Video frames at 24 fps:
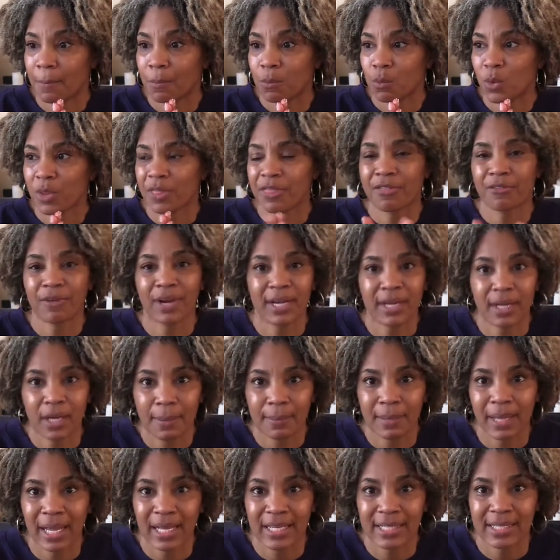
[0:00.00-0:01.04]
with ThredUp,
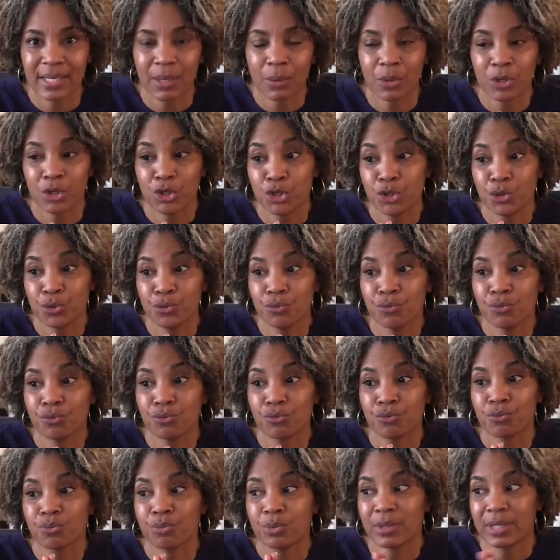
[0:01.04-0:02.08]
like I said, when you
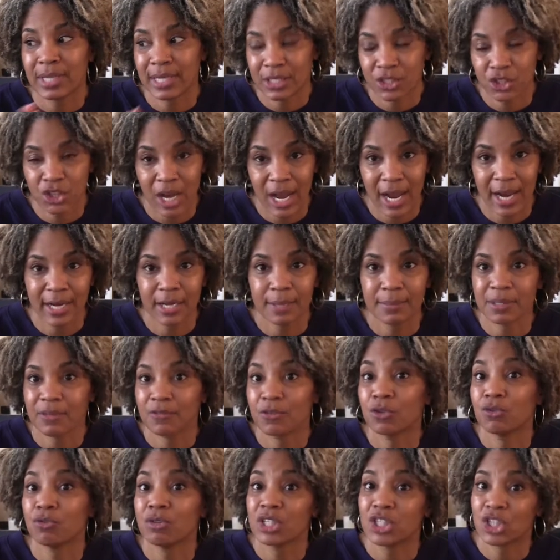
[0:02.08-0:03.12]
get your items, if
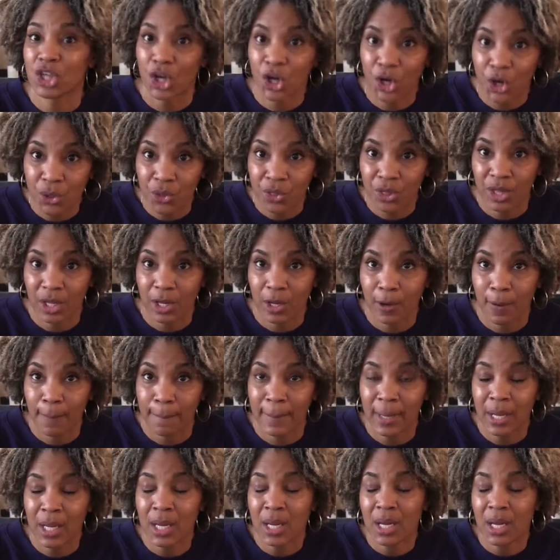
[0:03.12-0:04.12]
you return them,